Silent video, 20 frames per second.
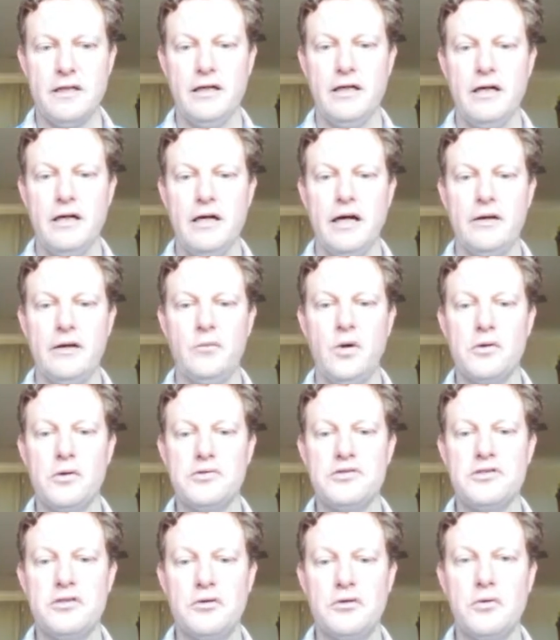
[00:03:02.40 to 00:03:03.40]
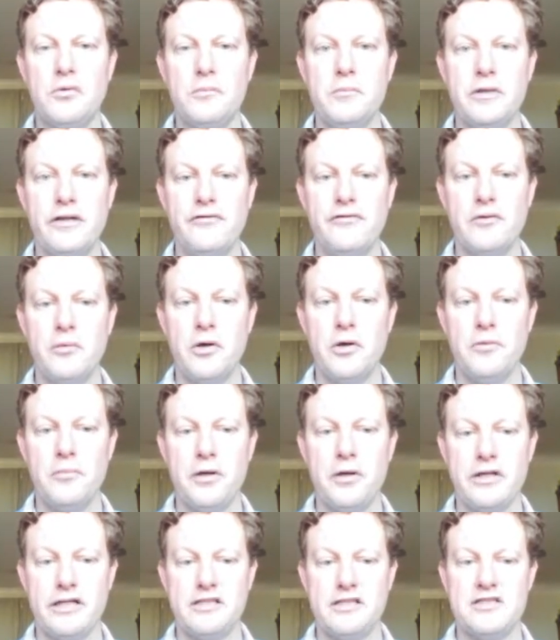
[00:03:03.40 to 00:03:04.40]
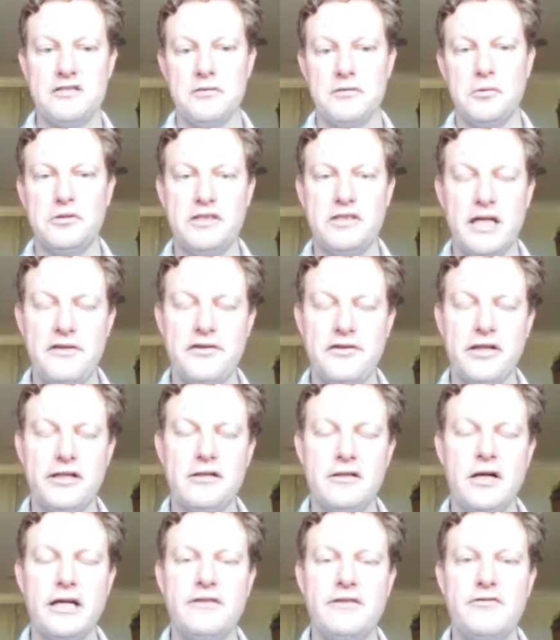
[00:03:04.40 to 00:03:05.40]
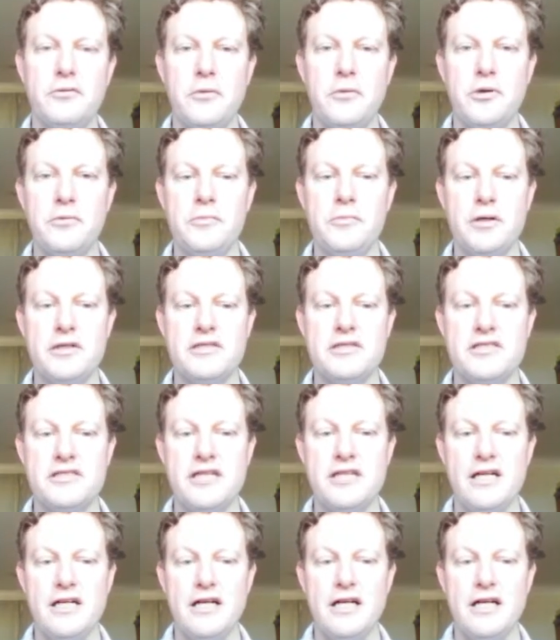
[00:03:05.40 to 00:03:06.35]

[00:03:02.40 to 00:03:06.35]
and whilst normally the robotics look nothing like the robots